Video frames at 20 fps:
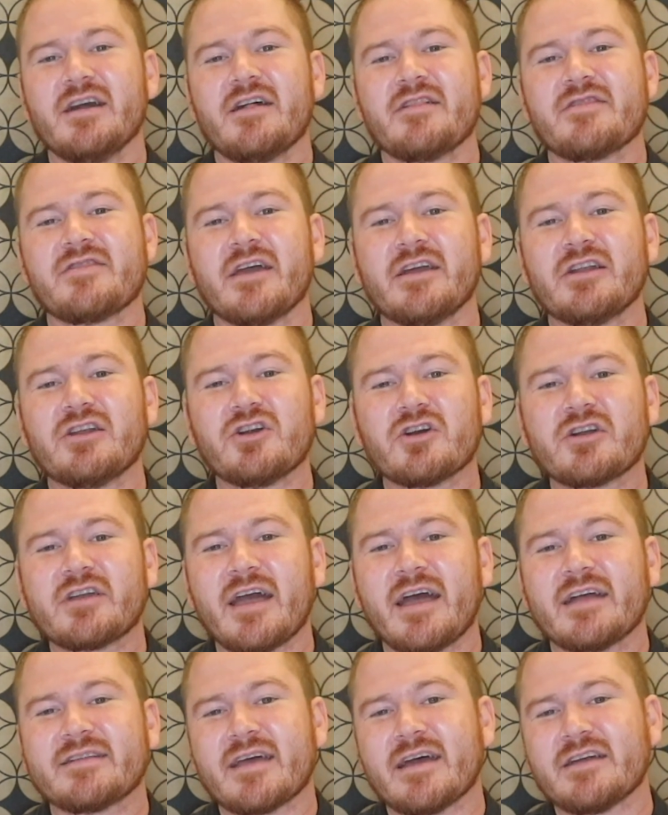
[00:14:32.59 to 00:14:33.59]
They look
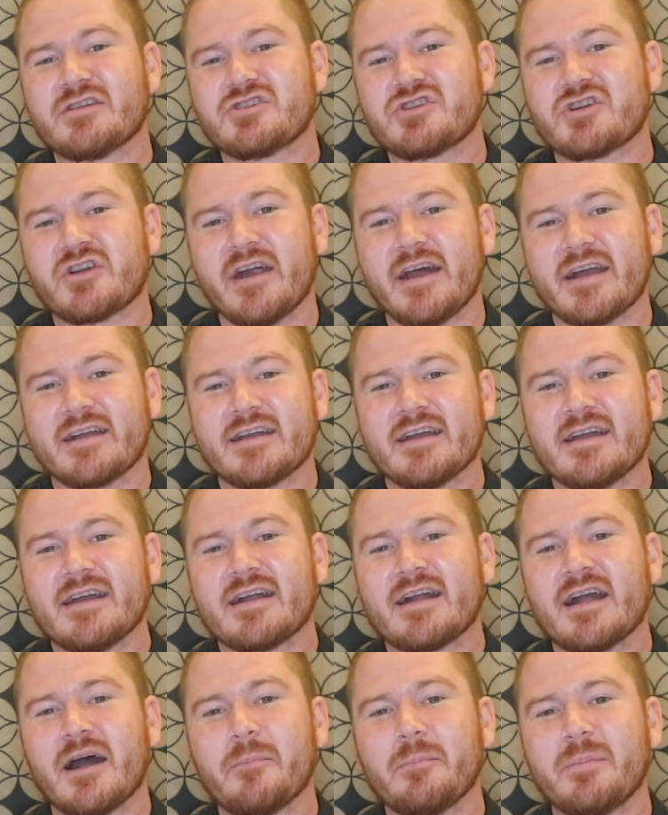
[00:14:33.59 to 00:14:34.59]
at and track
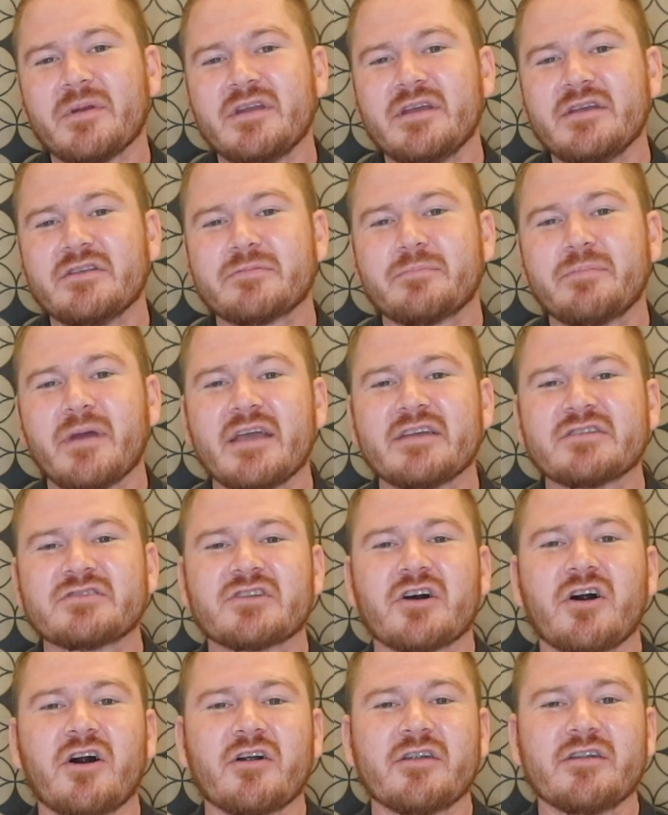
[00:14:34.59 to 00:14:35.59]
companies based
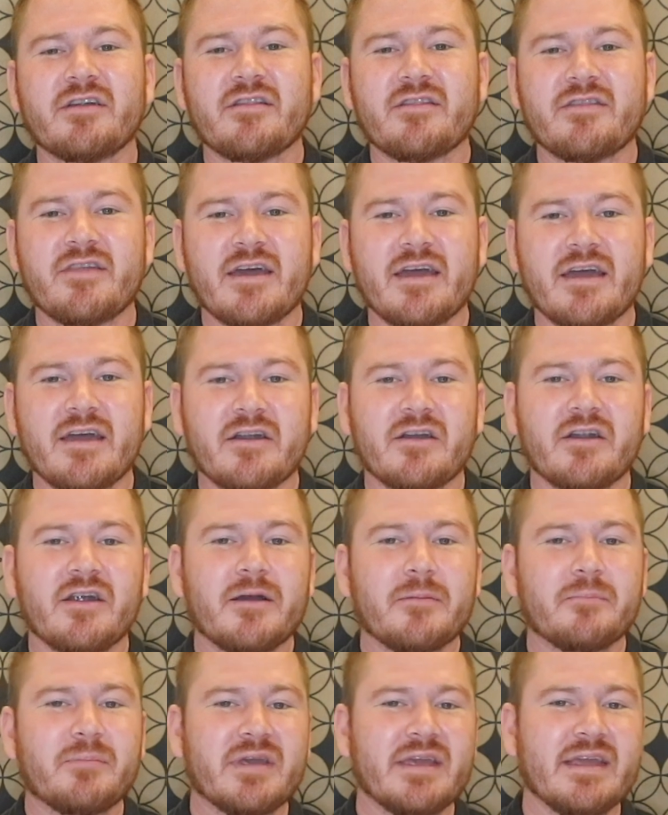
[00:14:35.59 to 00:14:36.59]
on their
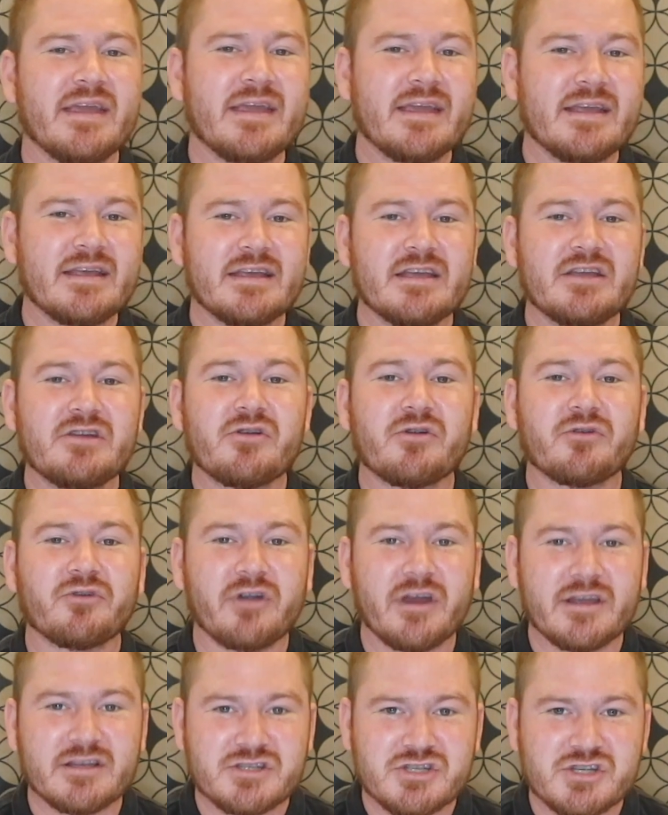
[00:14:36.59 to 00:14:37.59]
PE
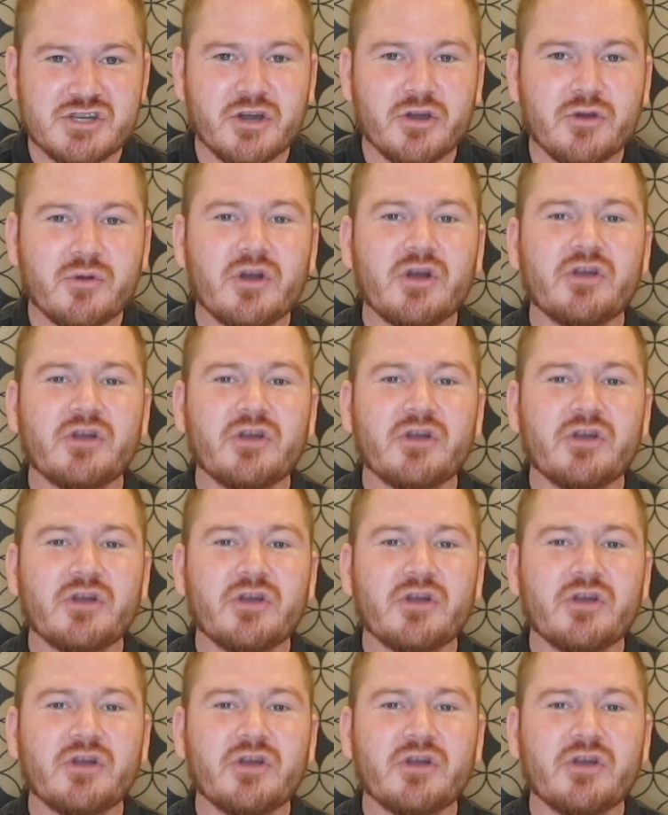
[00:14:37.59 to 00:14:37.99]
ratio.